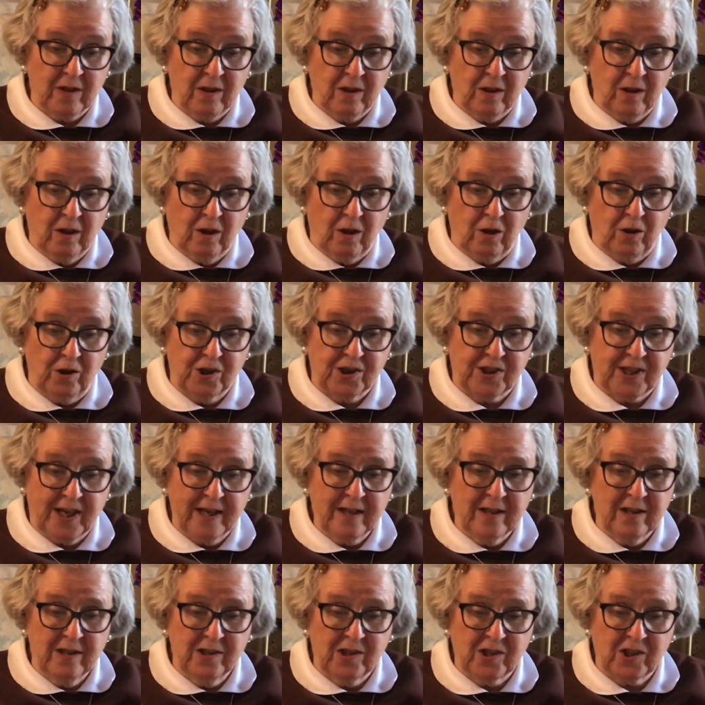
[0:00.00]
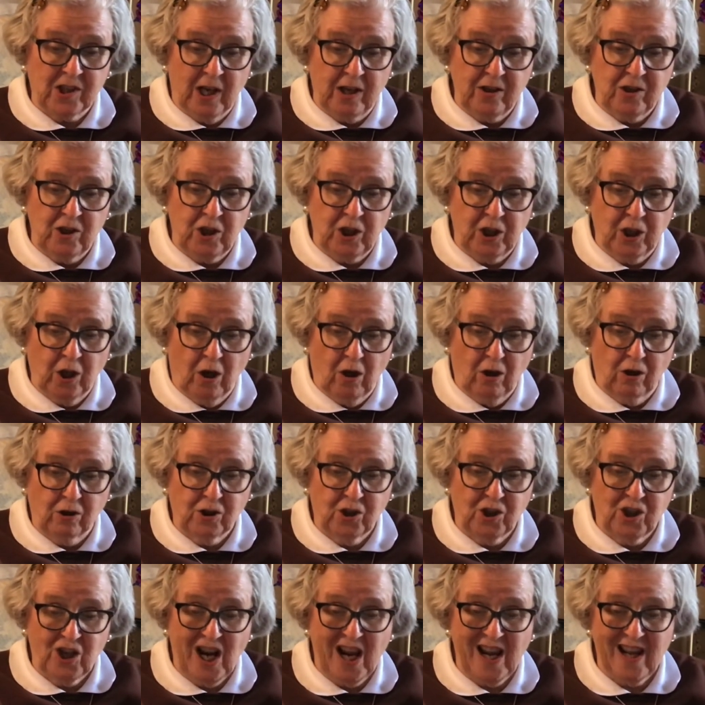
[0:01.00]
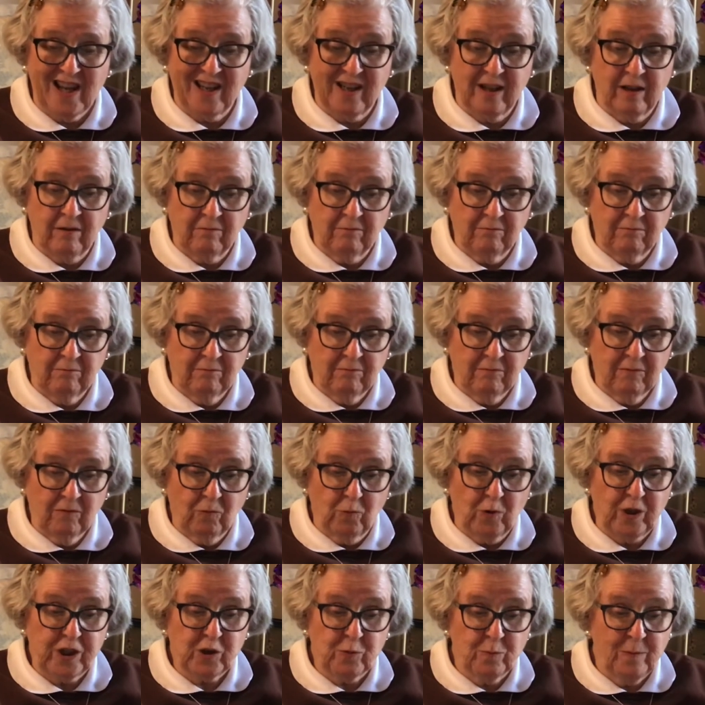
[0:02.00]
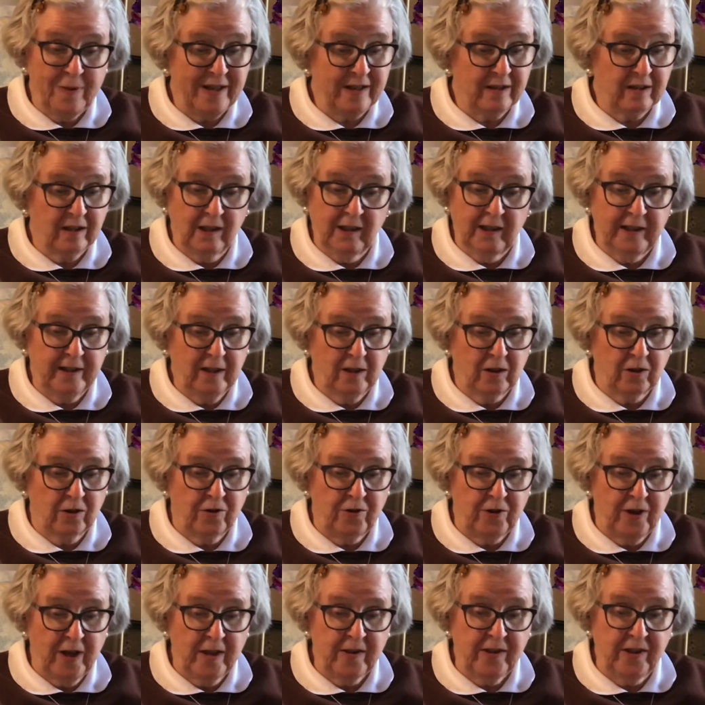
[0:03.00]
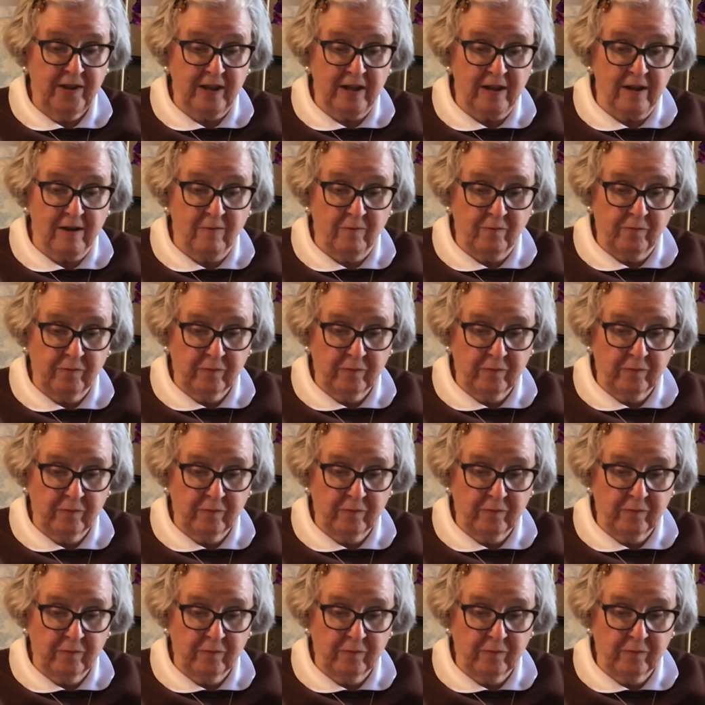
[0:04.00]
Her second son she called Chang, which meant little or nothing.